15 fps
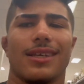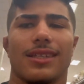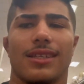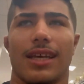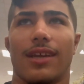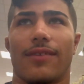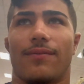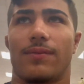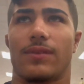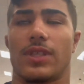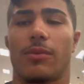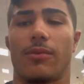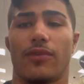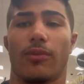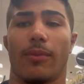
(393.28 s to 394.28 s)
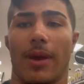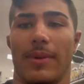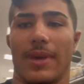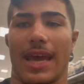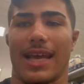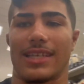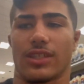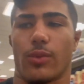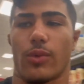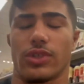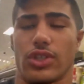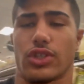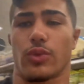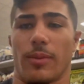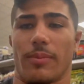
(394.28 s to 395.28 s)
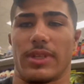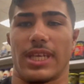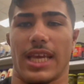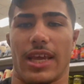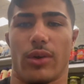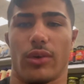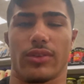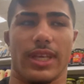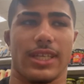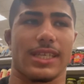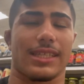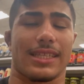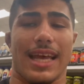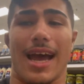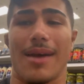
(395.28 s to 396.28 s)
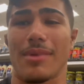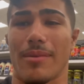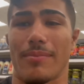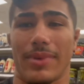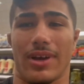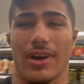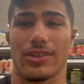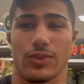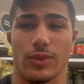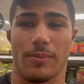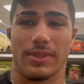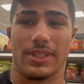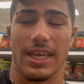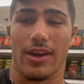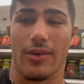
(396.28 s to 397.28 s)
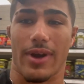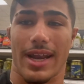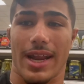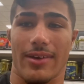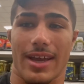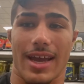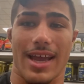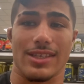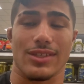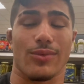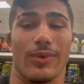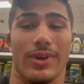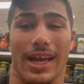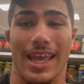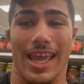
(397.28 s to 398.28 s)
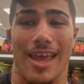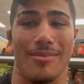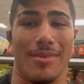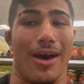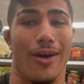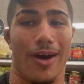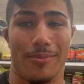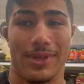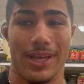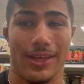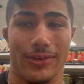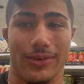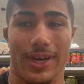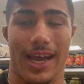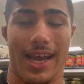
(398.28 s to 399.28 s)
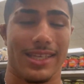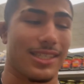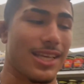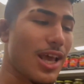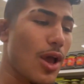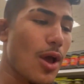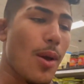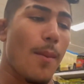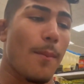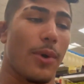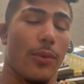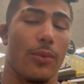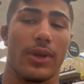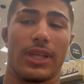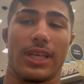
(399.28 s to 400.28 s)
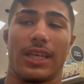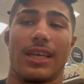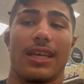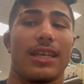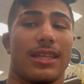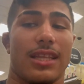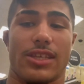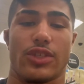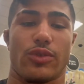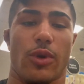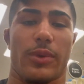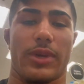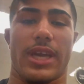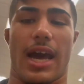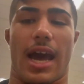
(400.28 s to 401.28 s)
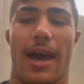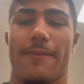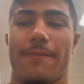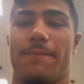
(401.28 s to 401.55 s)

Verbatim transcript: And if some of you may be asking where's the sweet potato and things like that, I'm not big on sweet potato right now, guys. When I am, I'll update you guys. But really, this is what we got